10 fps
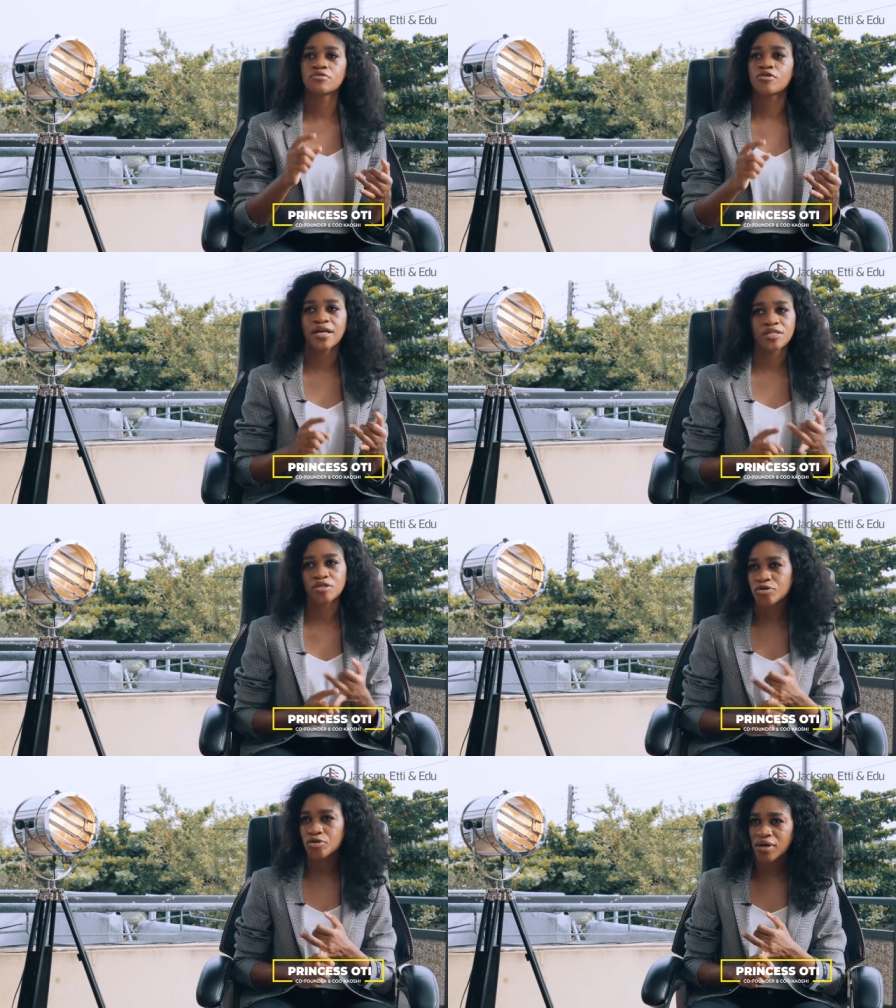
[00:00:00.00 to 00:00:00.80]
dollars in the
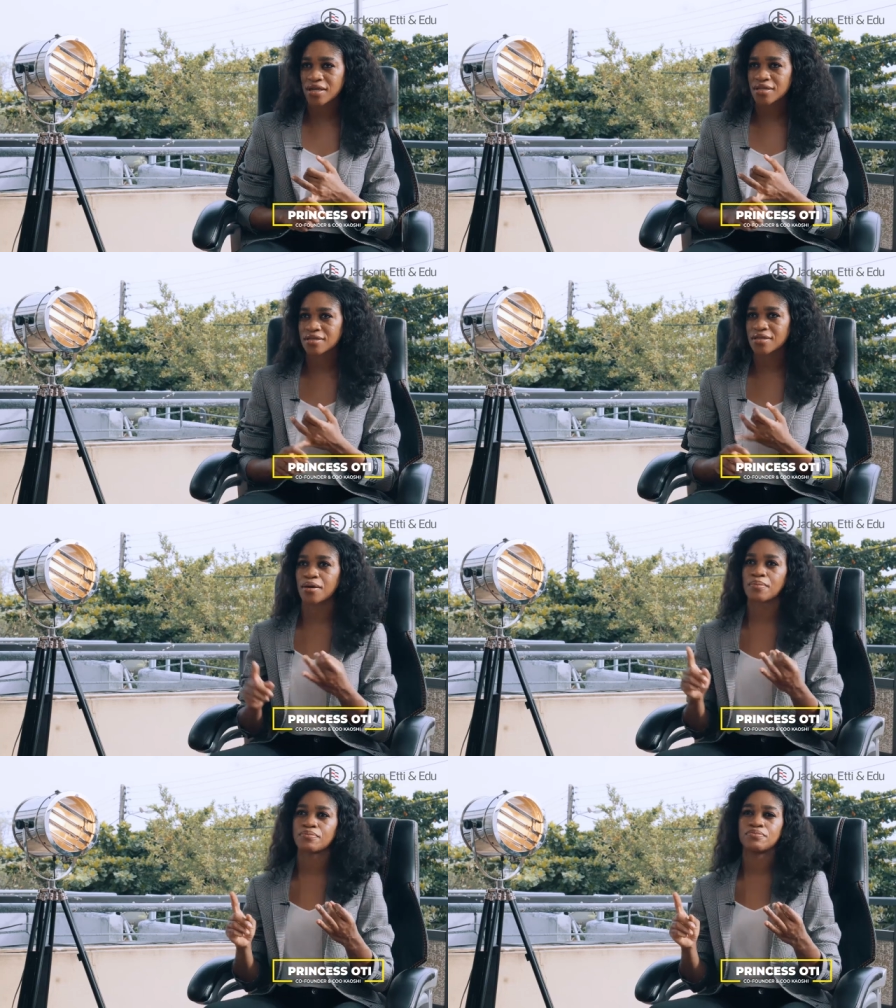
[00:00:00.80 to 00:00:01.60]
US,
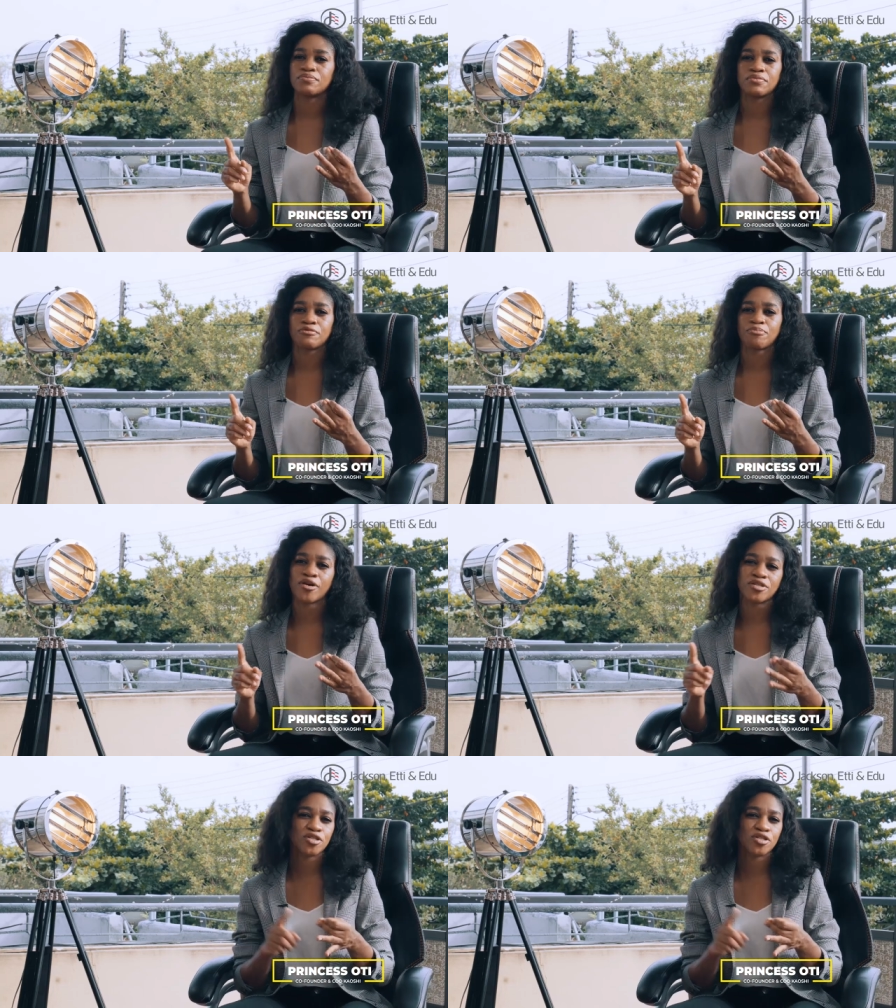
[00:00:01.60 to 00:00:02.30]
pounds